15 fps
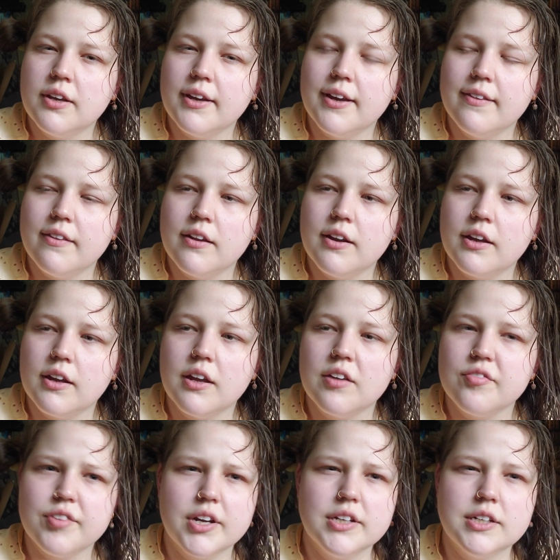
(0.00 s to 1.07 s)
and then I can't
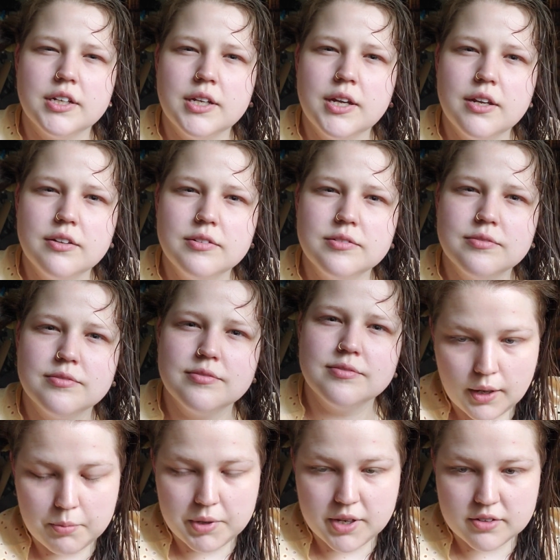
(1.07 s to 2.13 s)
find it again.
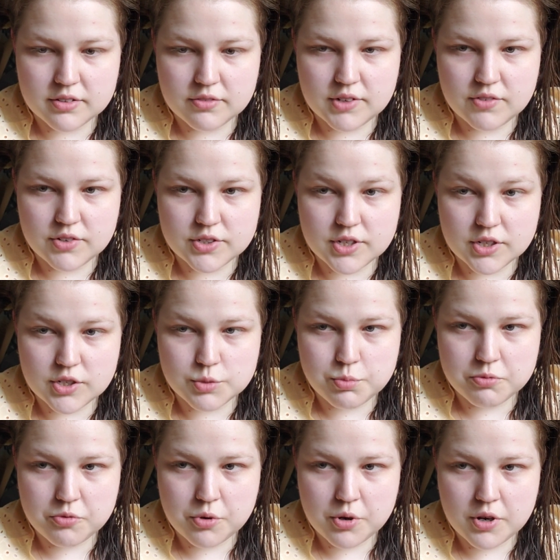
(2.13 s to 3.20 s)
And because I've never done this
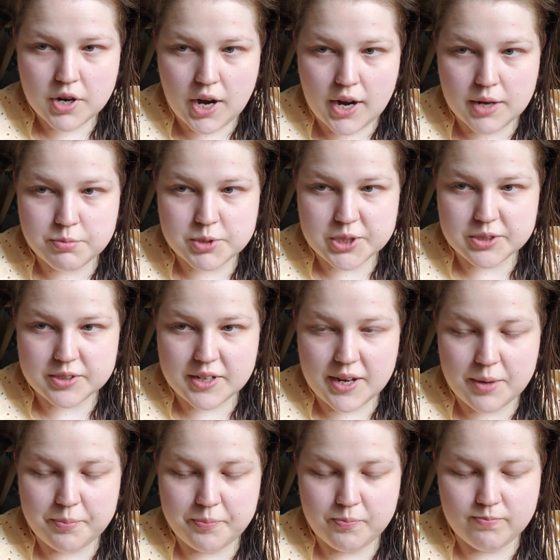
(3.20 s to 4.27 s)
before, I'm
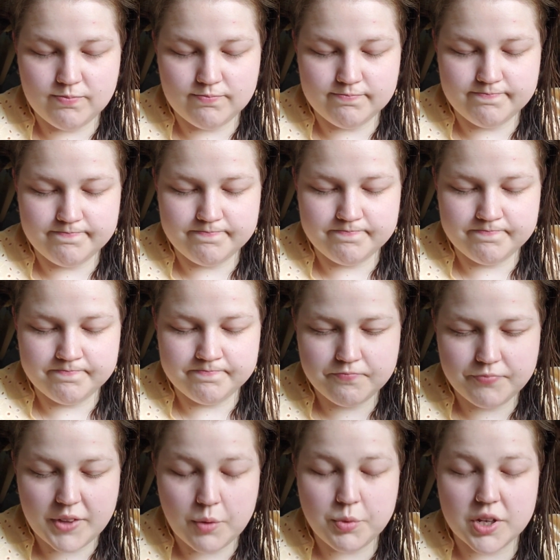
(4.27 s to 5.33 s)

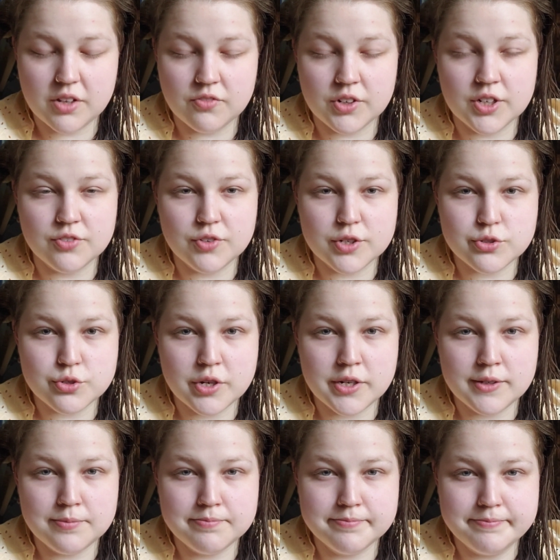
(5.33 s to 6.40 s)
getting very
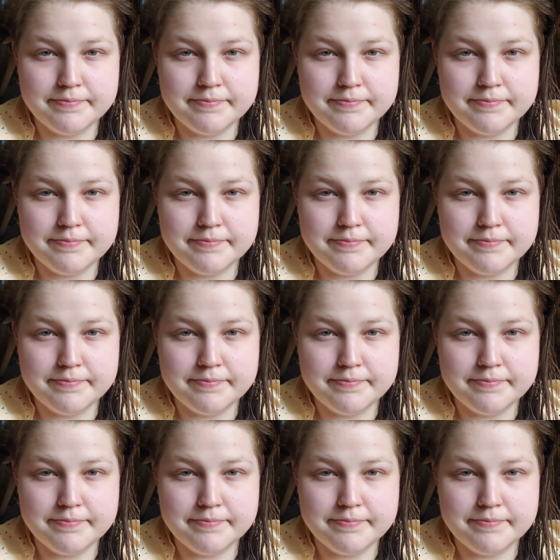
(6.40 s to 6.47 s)
frustrated.